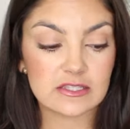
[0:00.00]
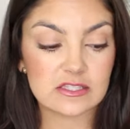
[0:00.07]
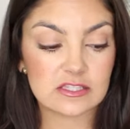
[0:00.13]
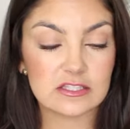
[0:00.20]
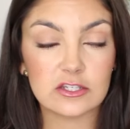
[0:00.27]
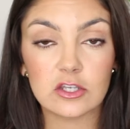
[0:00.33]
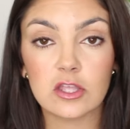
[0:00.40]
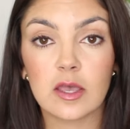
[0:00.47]
It's
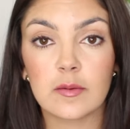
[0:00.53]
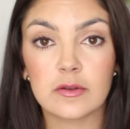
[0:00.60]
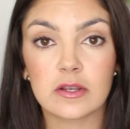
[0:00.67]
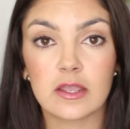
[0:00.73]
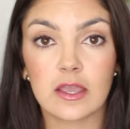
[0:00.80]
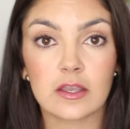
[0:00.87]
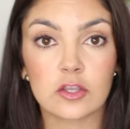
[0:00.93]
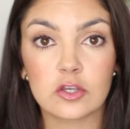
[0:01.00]
still a,
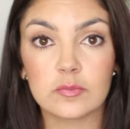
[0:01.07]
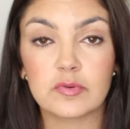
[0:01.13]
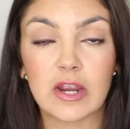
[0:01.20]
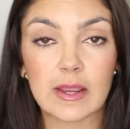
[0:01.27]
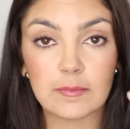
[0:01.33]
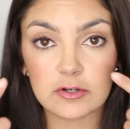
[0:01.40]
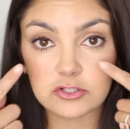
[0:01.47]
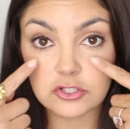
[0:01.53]
a, good
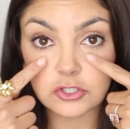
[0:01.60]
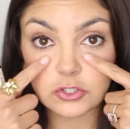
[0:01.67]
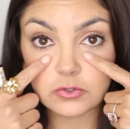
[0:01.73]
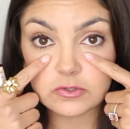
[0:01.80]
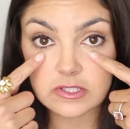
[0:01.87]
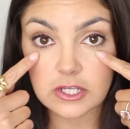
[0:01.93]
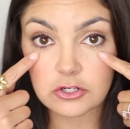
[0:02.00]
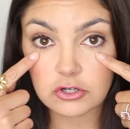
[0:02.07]
primer to
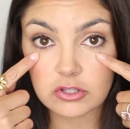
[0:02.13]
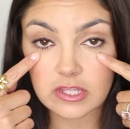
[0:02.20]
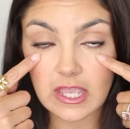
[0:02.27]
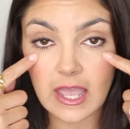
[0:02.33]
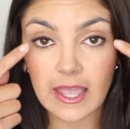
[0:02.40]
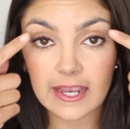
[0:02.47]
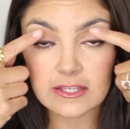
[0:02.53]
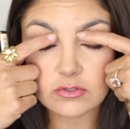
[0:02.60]
use under the
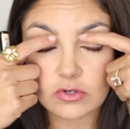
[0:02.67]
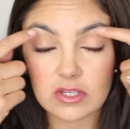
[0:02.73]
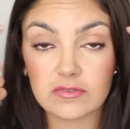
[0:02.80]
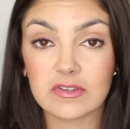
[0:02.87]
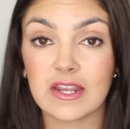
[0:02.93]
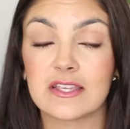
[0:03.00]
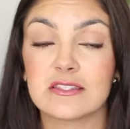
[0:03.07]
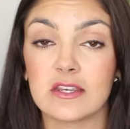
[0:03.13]
eyes or
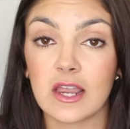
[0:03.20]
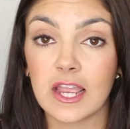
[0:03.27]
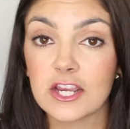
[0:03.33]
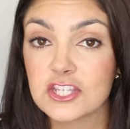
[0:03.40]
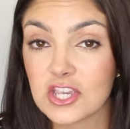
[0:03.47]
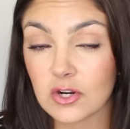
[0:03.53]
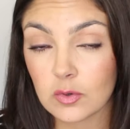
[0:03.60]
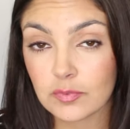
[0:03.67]
even as an
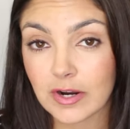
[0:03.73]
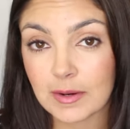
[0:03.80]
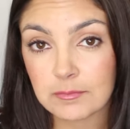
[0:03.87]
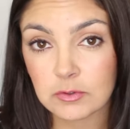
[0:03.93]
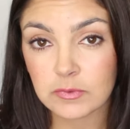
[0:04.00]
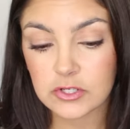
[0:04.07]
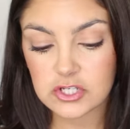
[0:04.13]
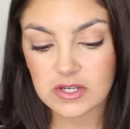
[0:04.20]
eyeshadow
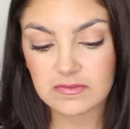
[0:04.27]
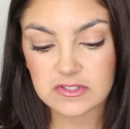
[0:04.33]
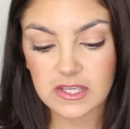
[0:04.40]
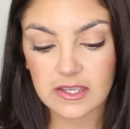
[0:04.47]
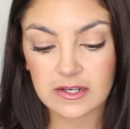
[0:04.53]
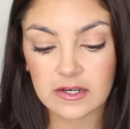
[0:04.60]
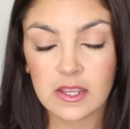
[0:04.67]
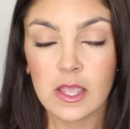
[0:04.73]
primer, which I've
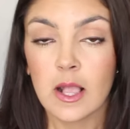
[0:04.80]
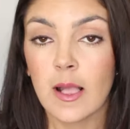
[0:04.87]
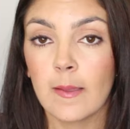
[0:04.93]
done,